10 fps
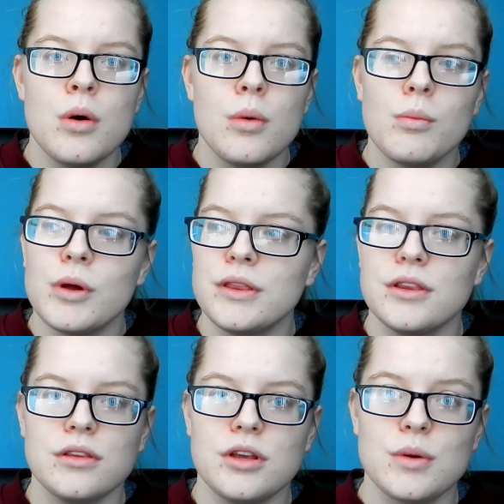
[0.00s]

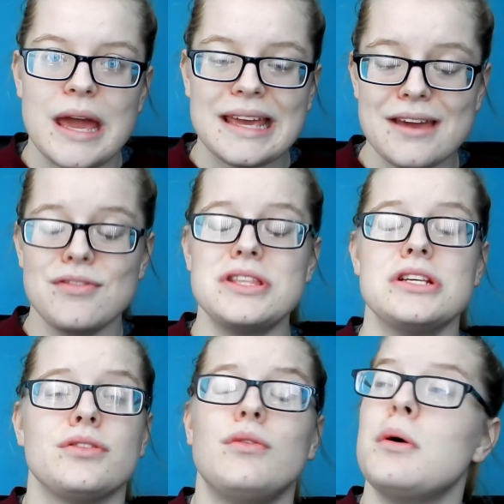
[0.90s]
When you get given
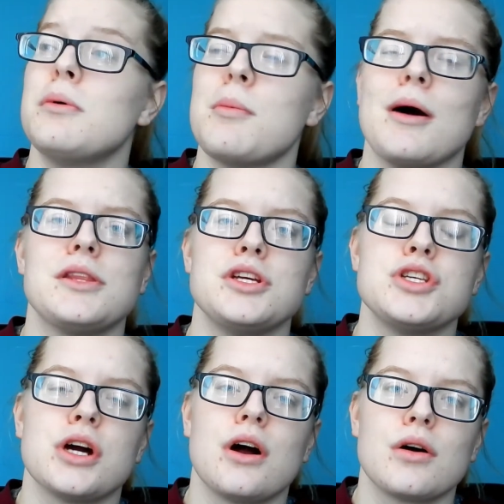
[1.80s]
this form about this
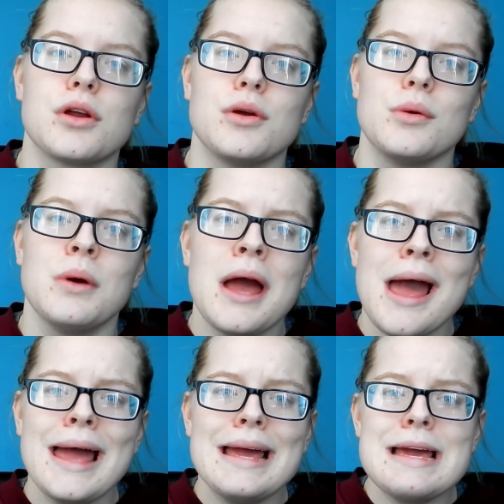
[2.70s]
child who
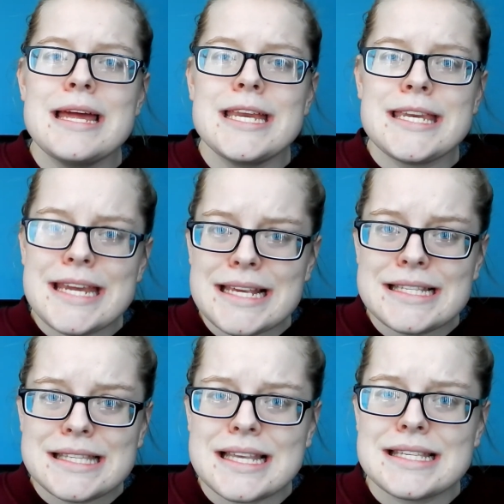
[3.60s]

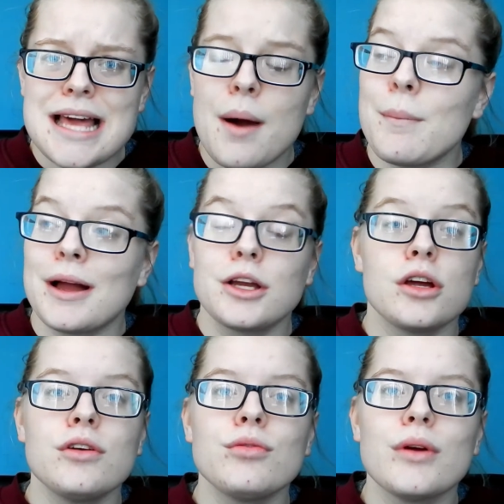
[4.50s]
needs this help and
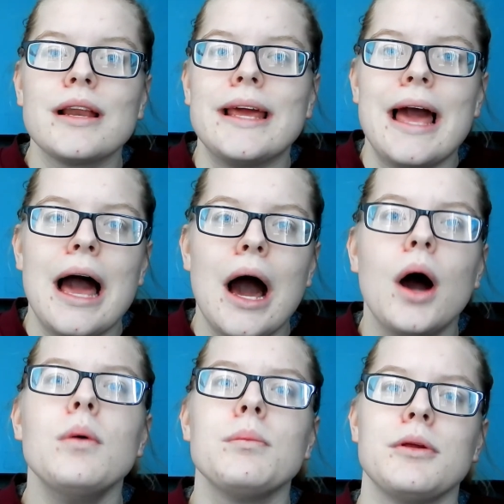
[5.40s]
could have really
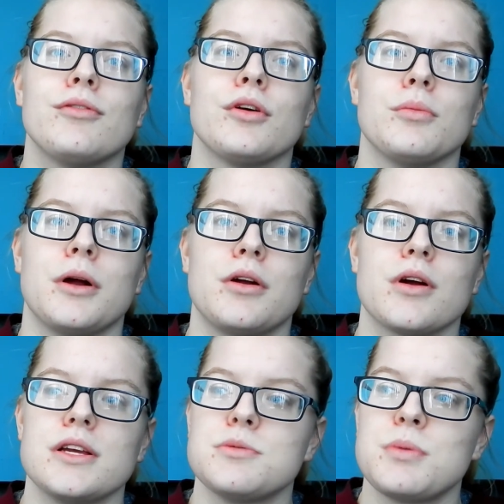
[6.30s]
helped me through my
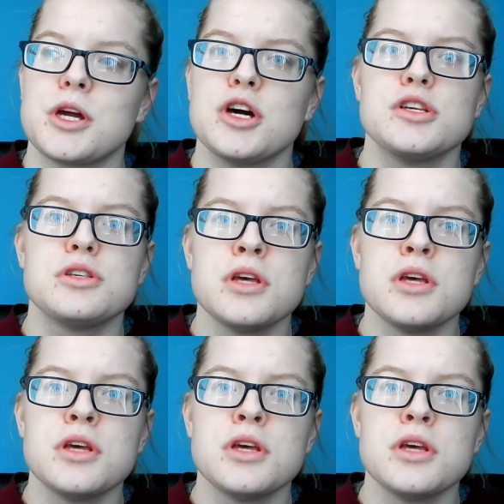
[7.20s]
grades, because